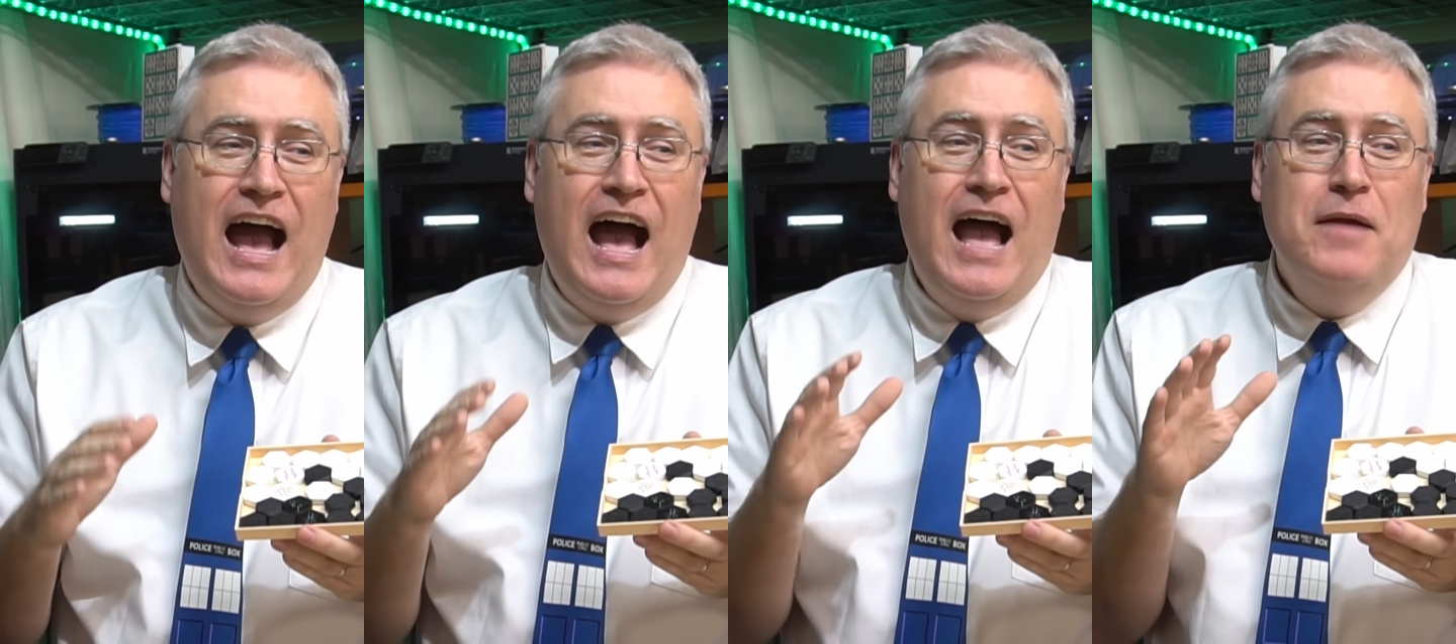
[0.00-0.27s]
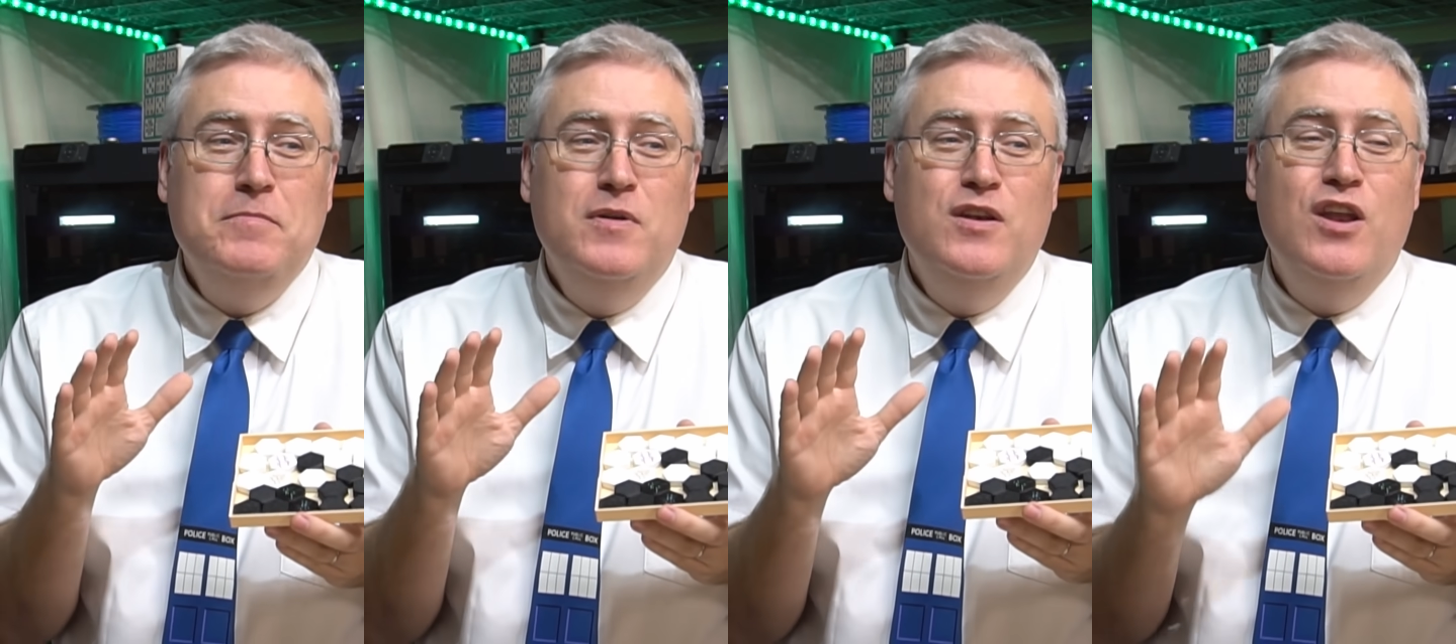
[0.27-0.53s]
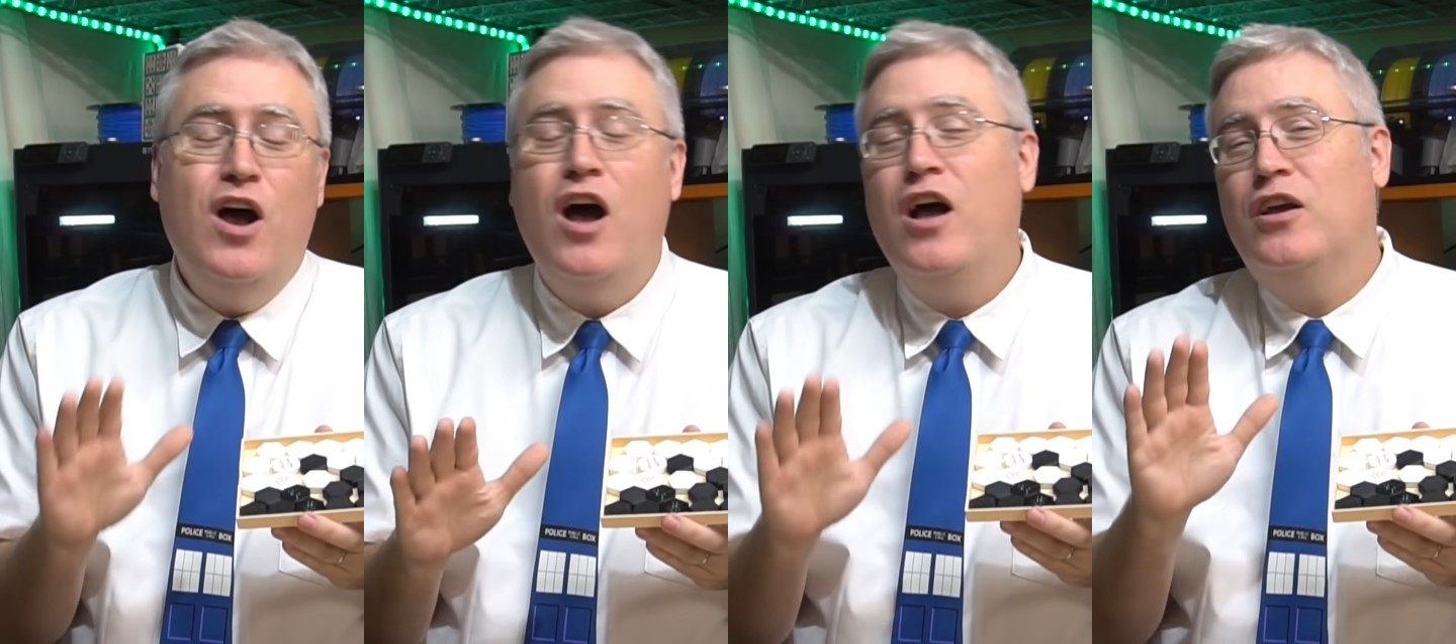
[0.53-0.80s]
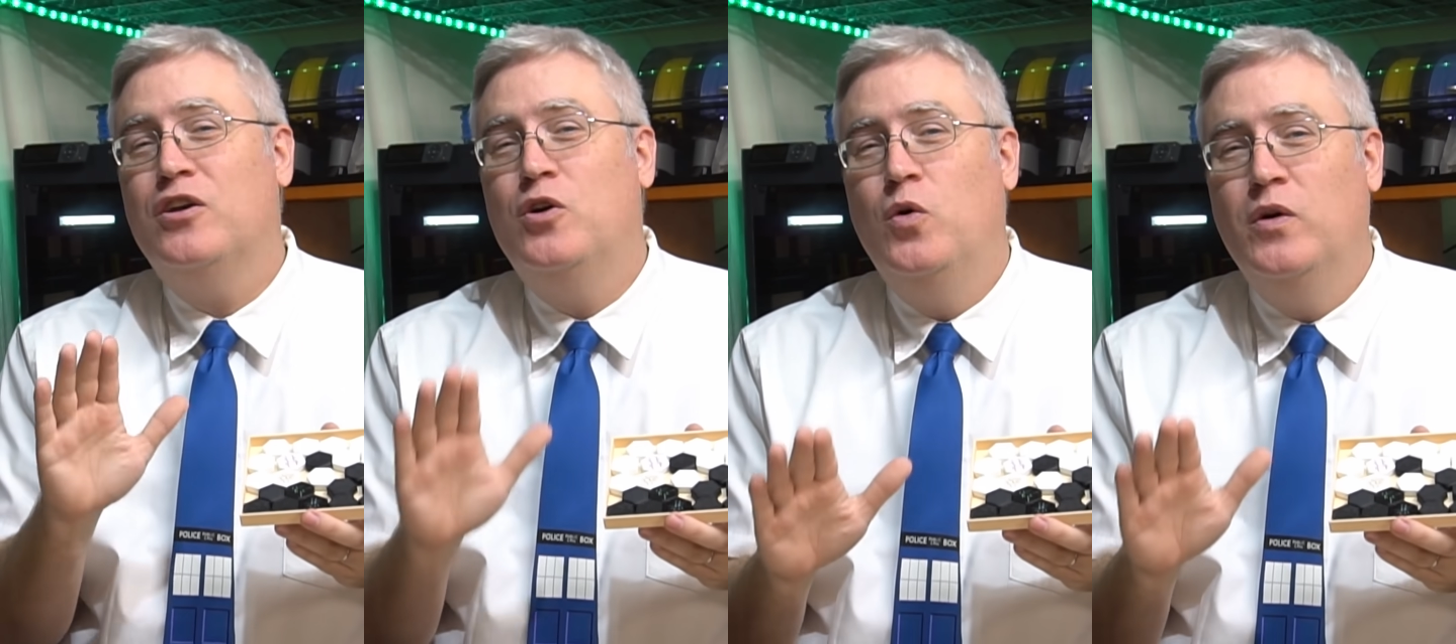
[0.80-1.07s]
I'm
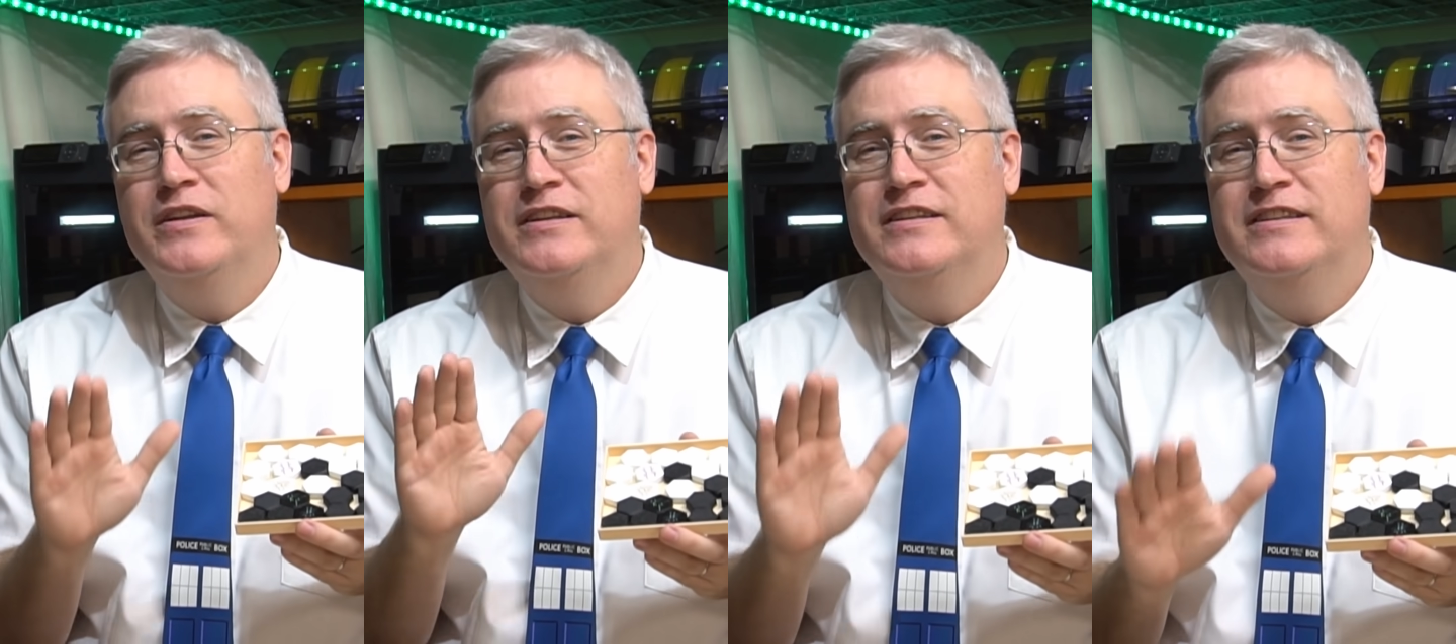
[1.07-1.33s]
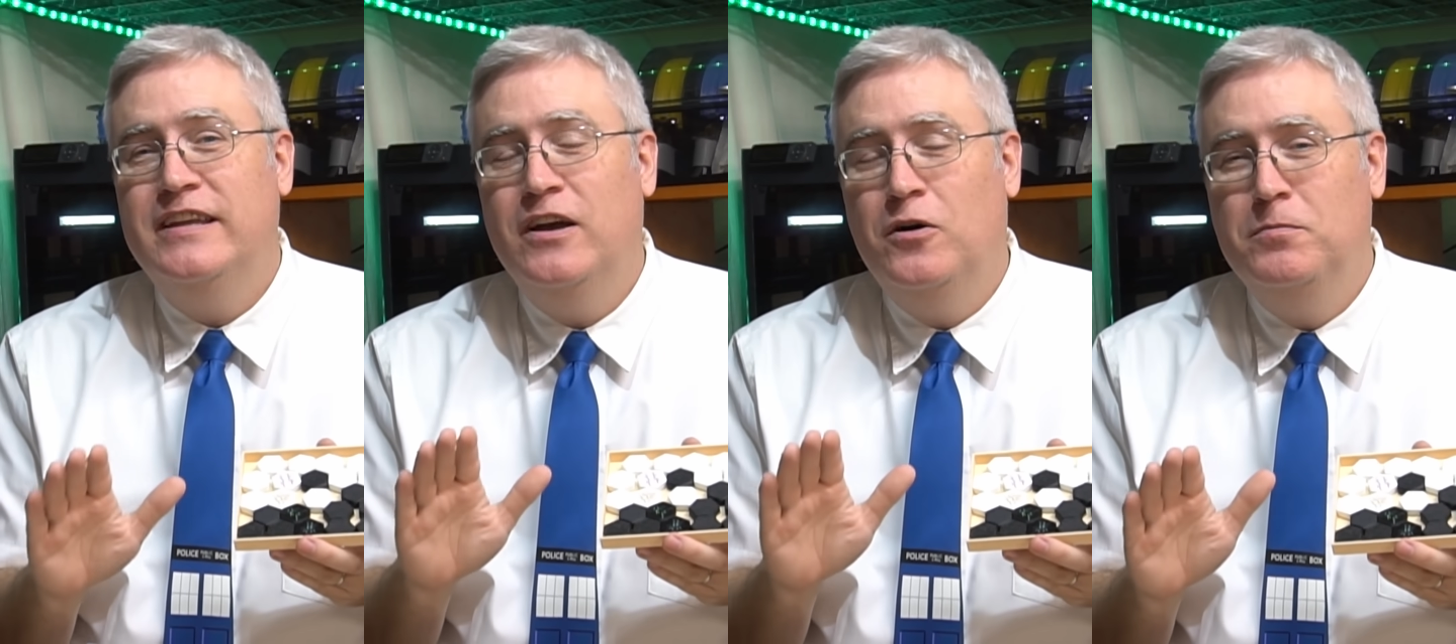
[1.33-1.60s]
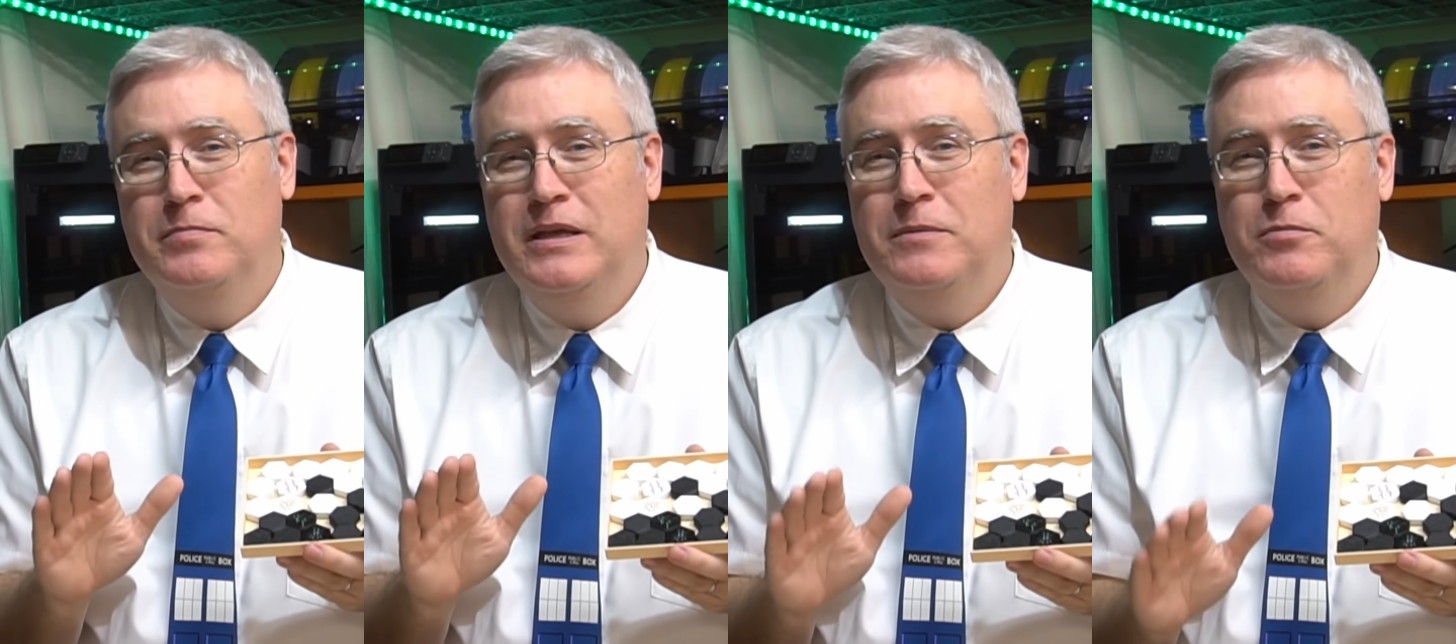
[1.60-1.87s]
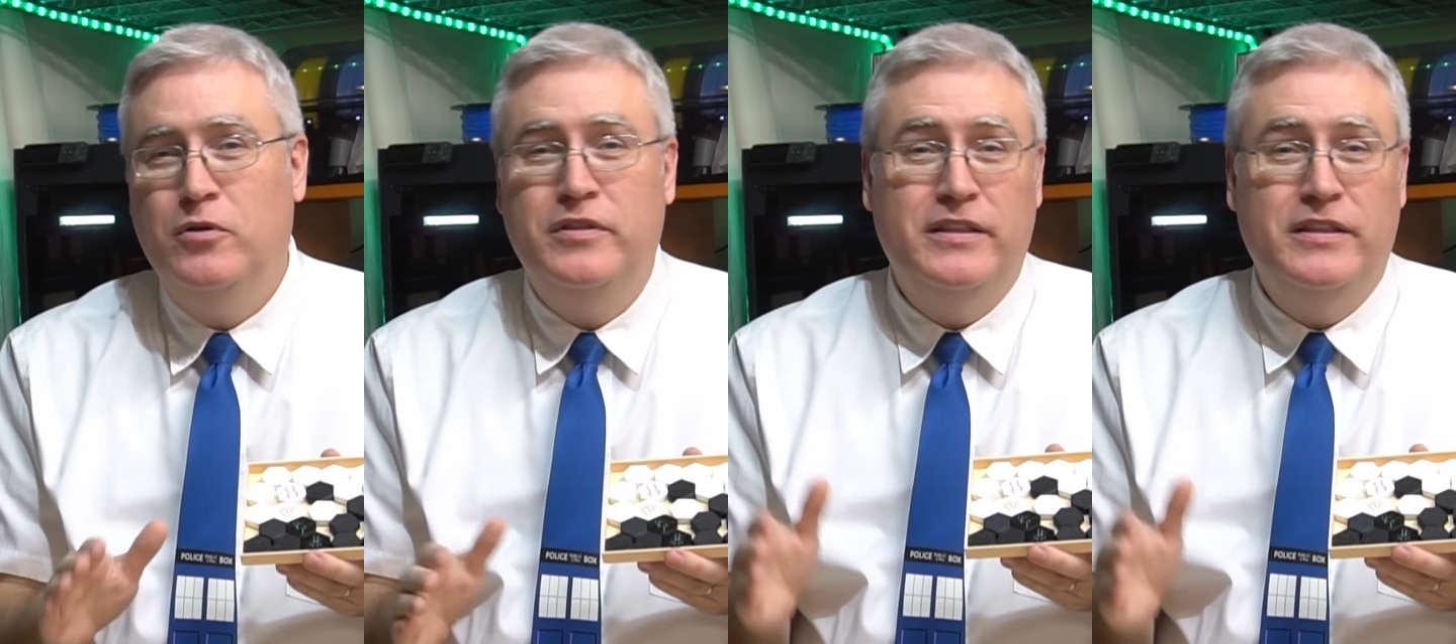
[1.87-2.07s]
not going to tell people